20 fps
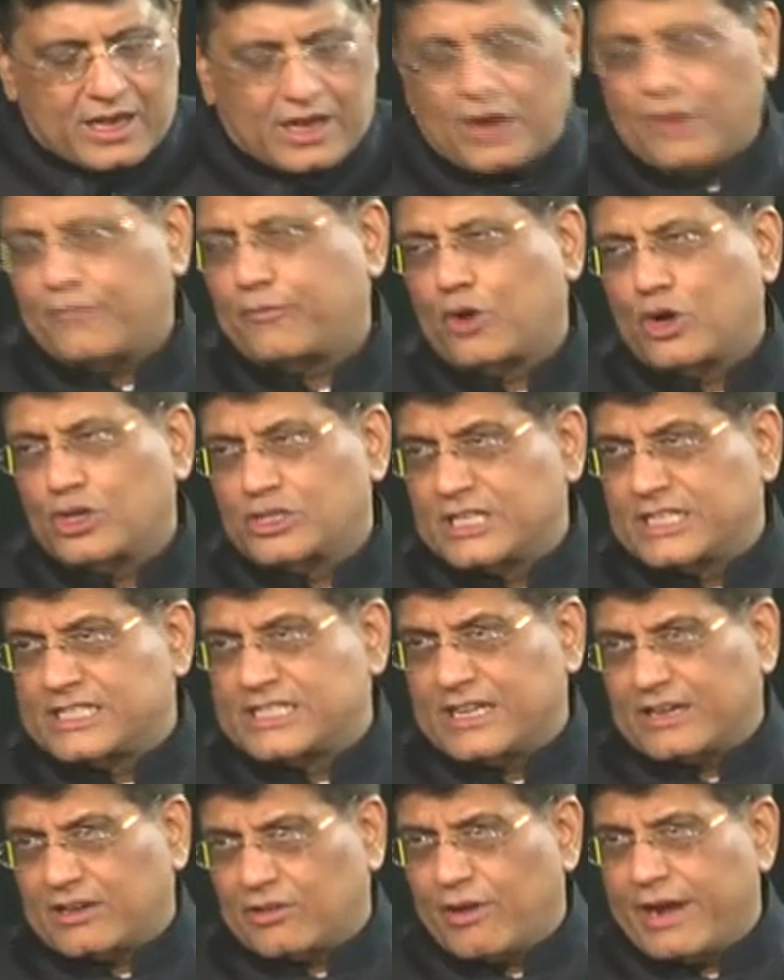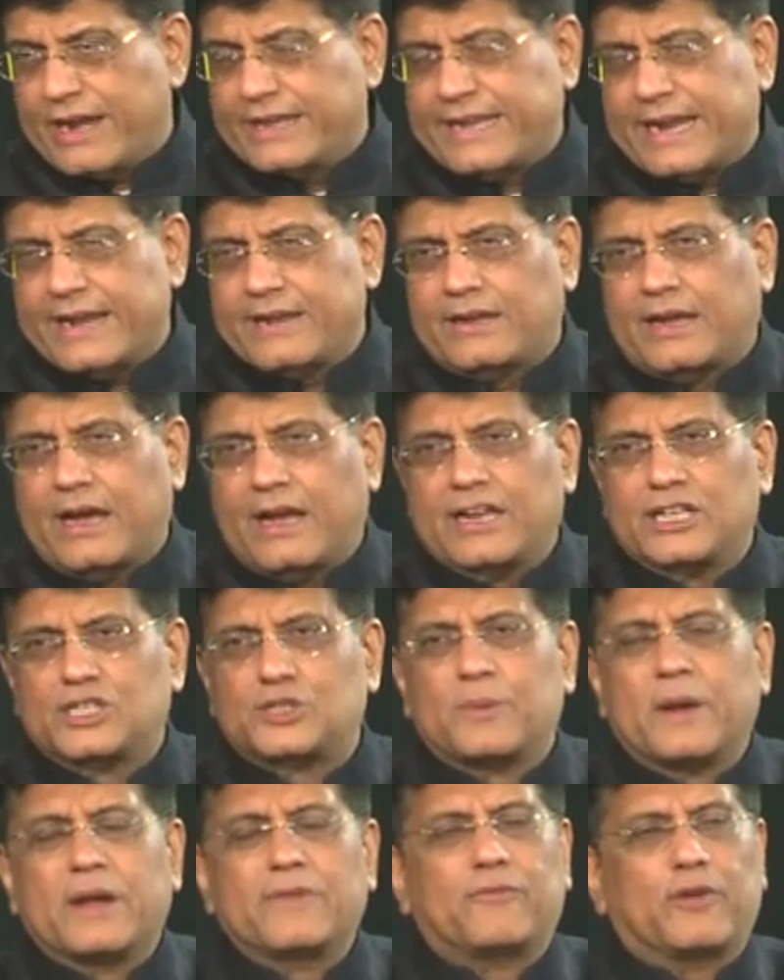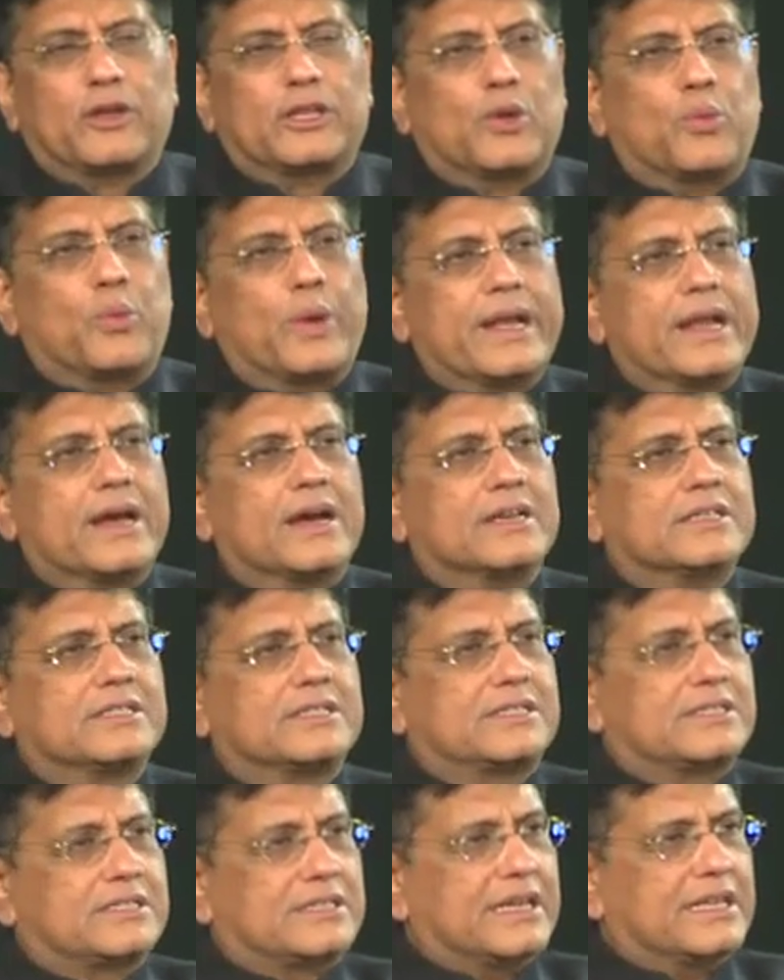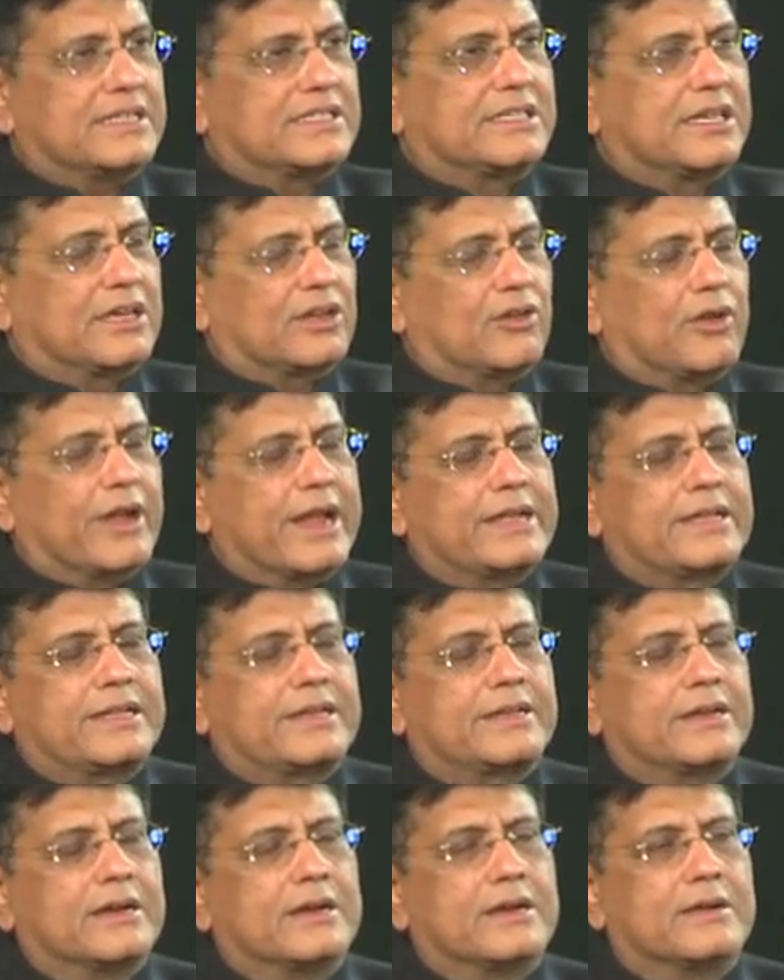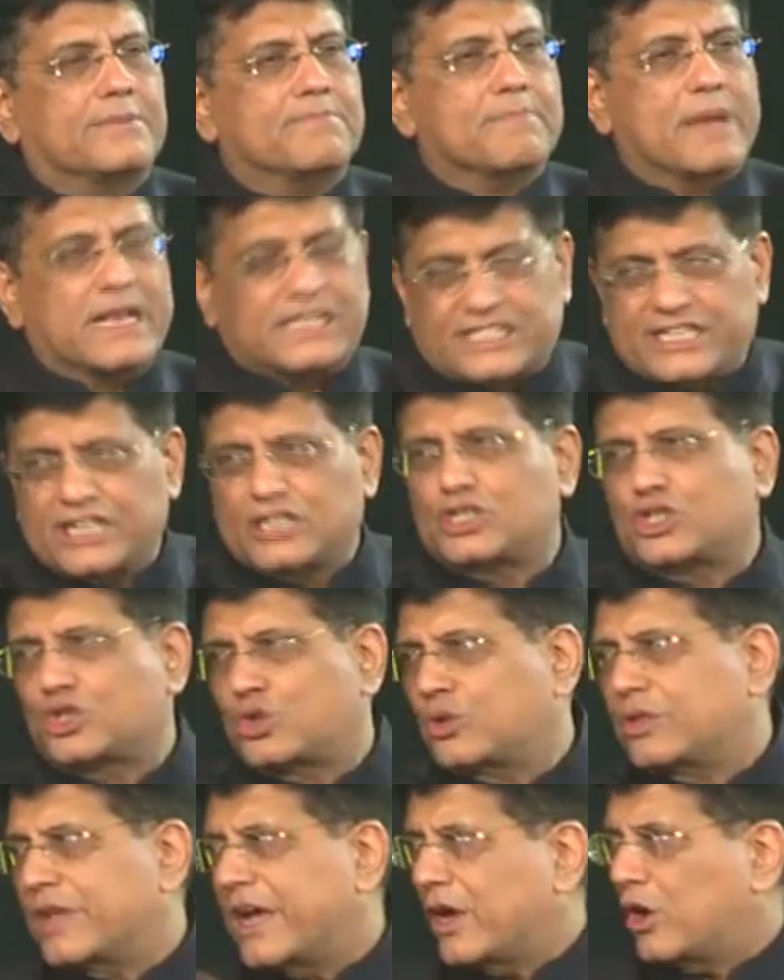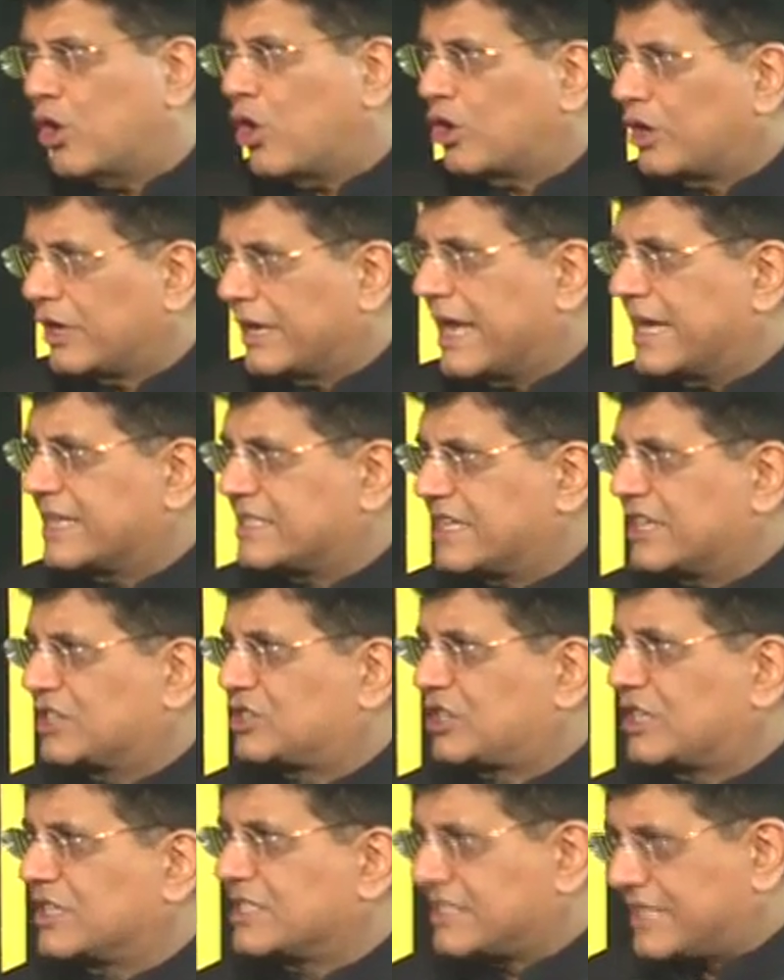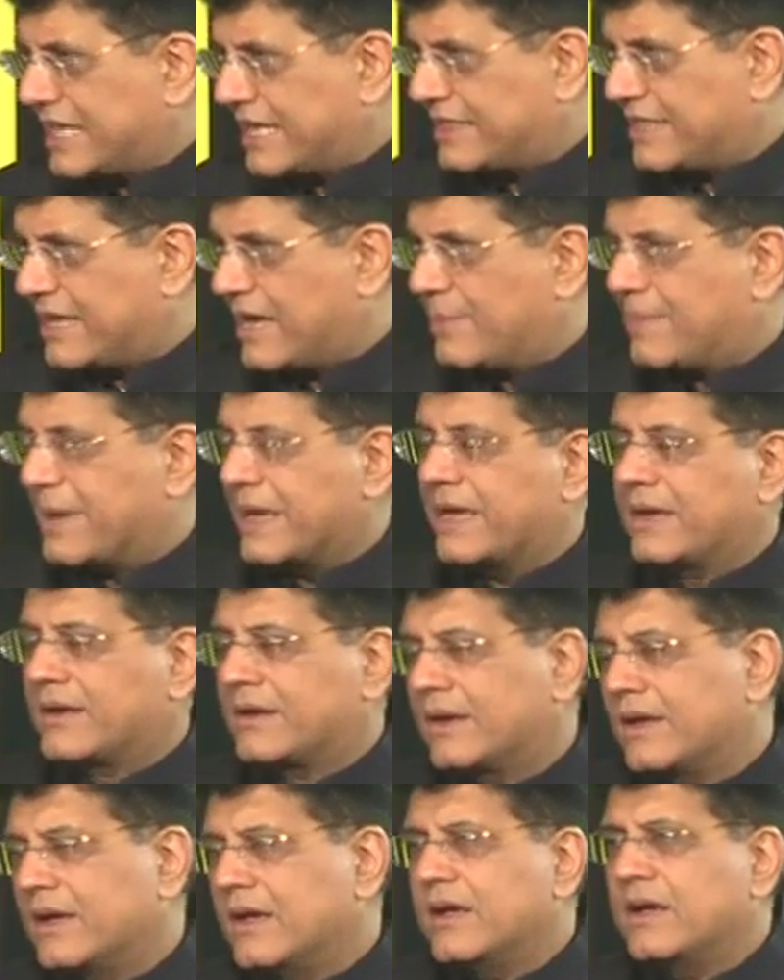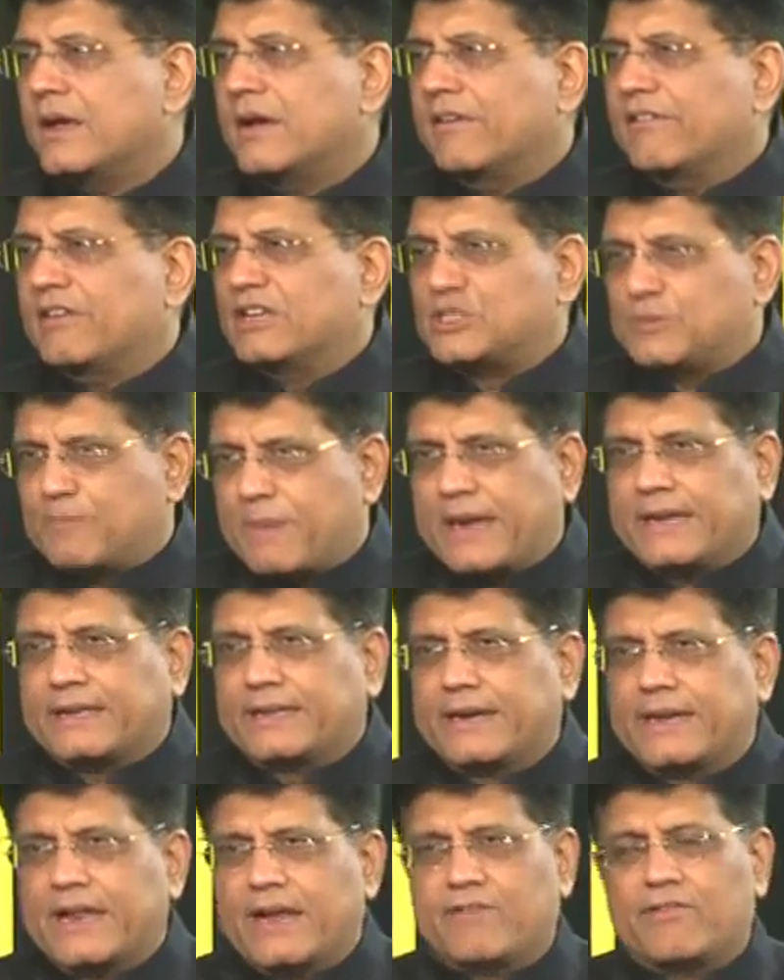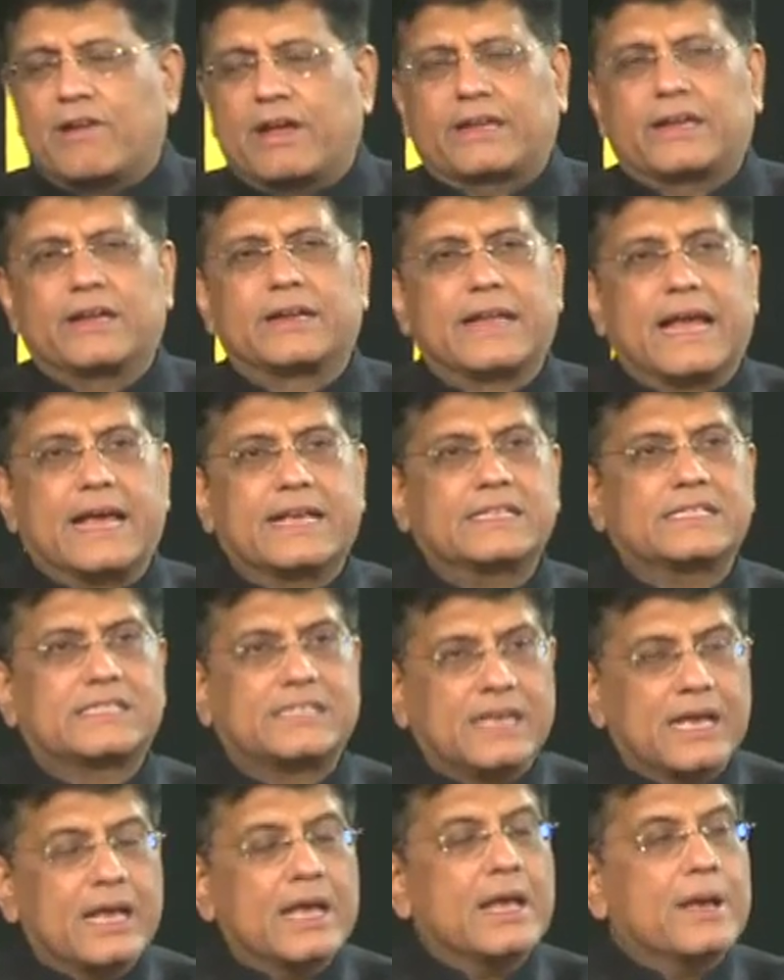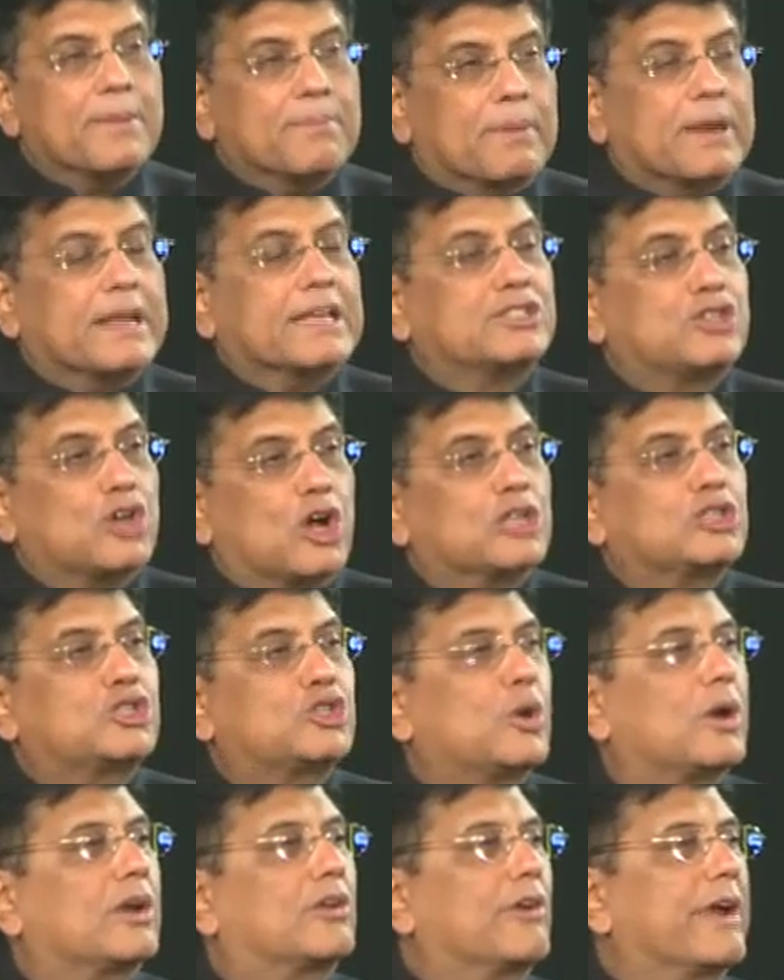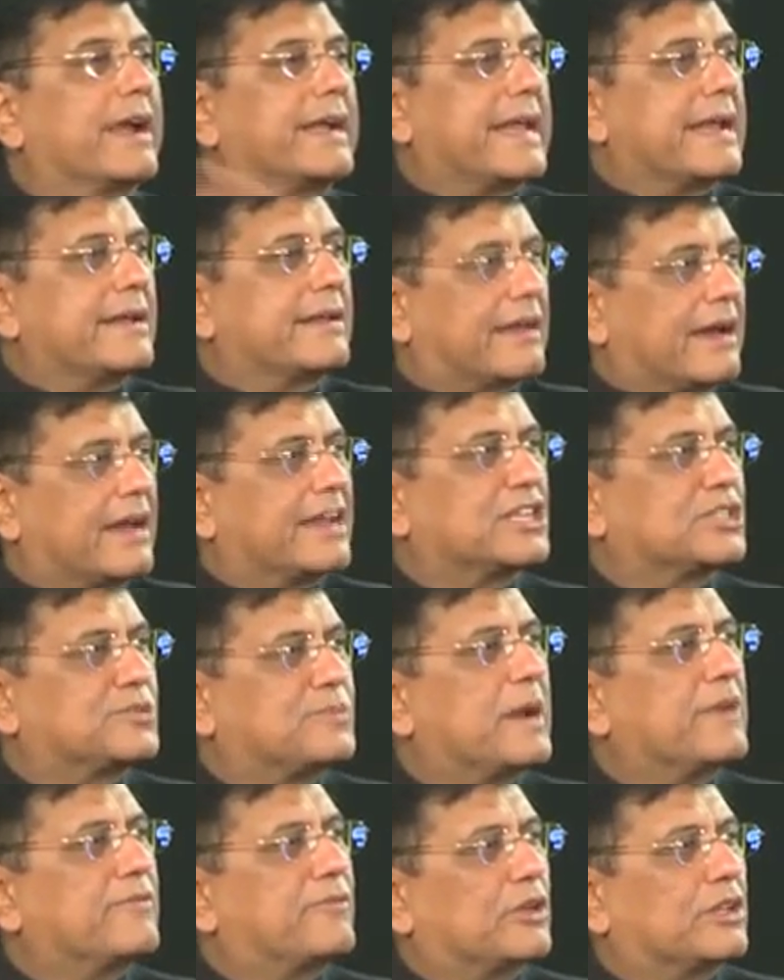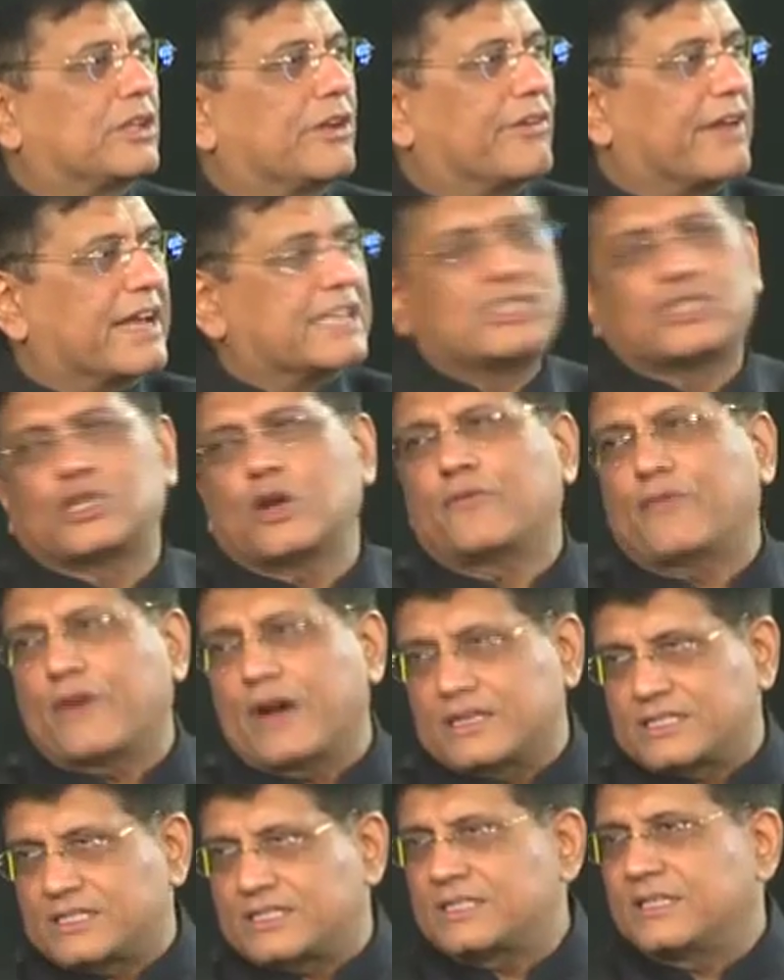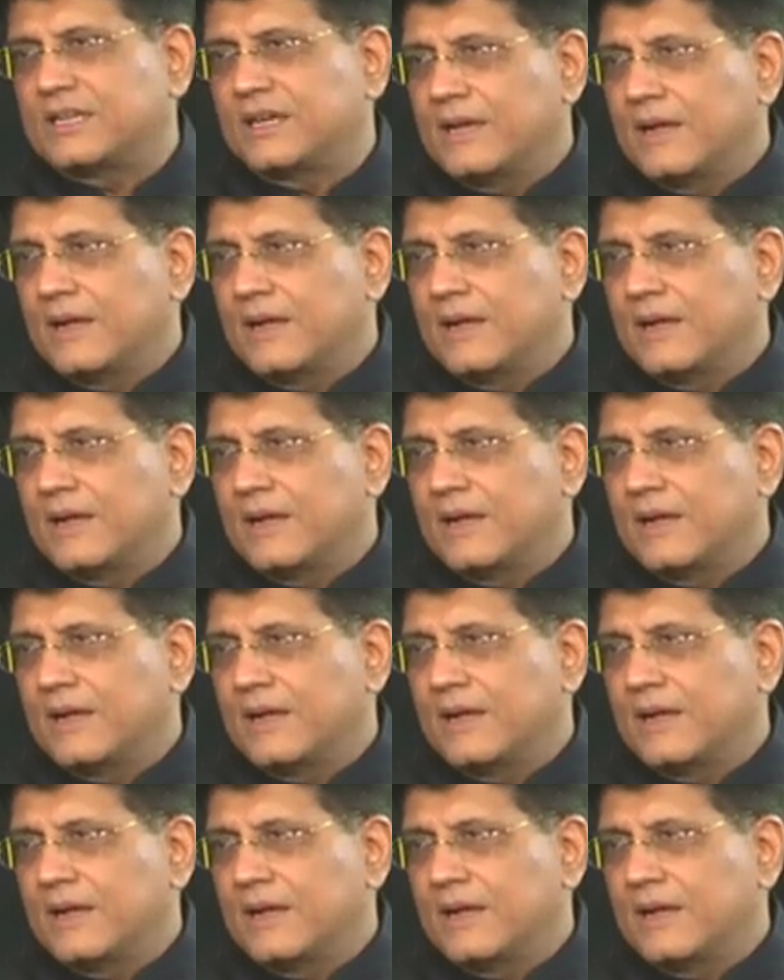Of course, it's a great encouragement for the winners. It's a great message to their organizations that they are being respected and recognized. But it's also a great encouragement for the rest of us